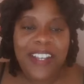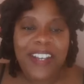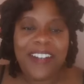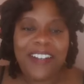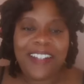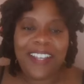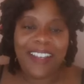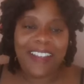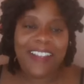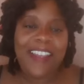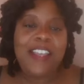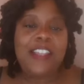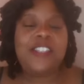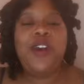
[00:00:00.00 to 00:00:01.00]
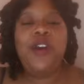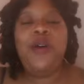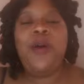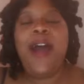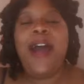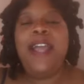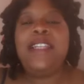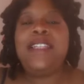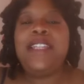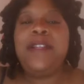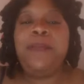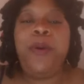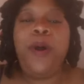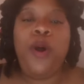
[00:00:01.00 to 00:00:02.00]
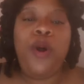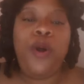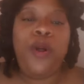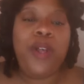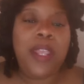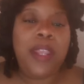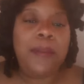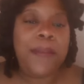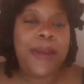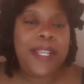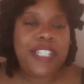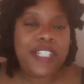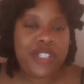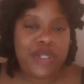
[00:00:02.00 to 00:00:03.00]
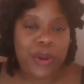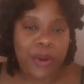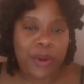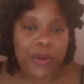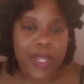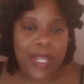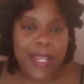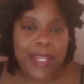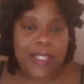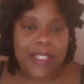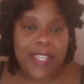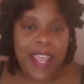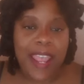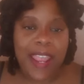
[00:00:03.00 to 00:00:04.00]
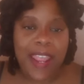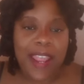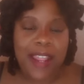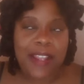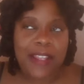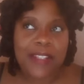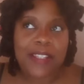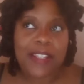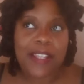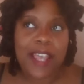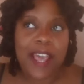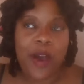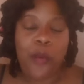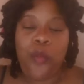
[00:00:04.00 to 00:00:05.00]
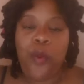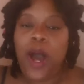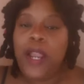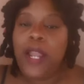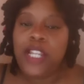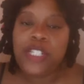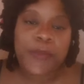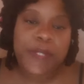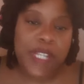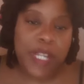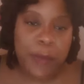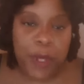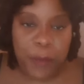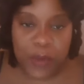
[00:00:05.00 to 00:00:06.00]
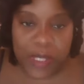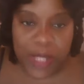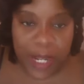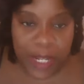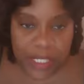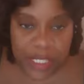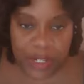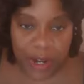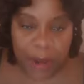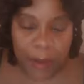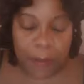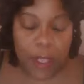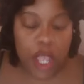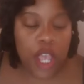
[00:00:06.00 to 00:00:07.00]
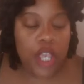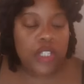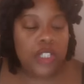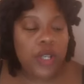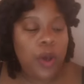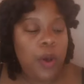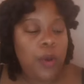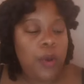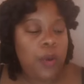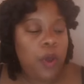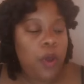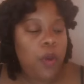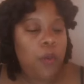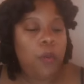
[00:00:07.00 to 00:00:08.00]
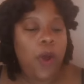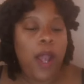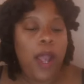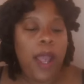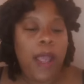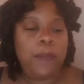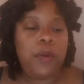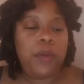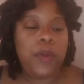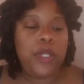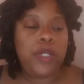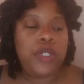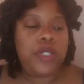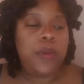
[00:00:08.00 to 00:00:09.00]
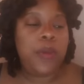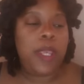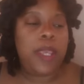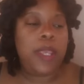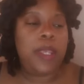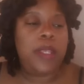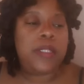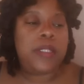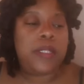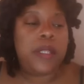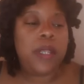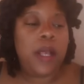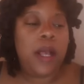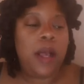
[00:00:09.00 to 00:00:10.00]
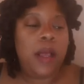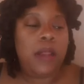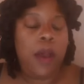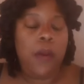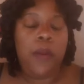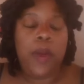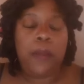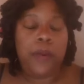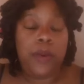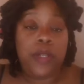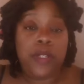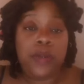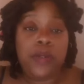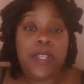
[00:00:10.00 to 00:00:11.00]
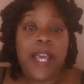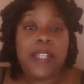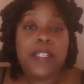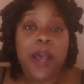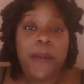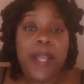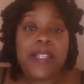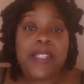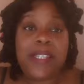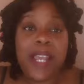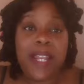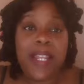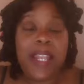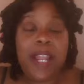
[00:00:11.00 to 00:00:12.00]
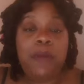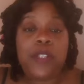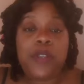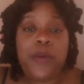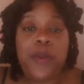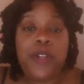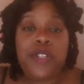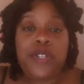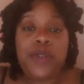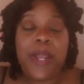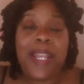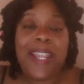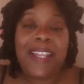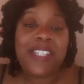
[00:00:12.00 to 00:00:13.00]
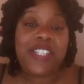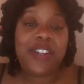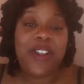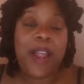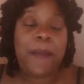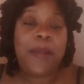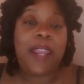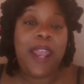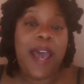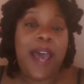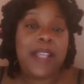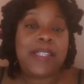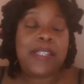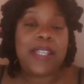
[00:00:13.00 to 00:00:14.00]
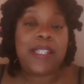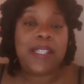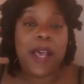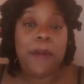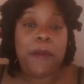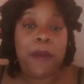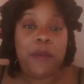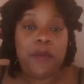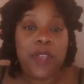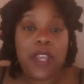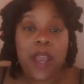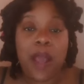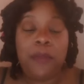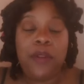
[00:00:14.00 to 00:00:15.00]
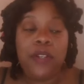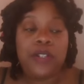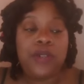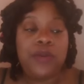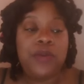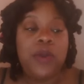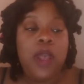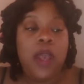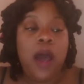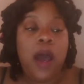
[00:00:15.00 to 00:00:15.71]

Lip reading: Okay, so I did a poll in my stories and 100% of people said Instagram. So what I'm going to do is, not what I'm going to do. So that's how I decided that I was going to do an Instagram class this upcoming week. I'm going to do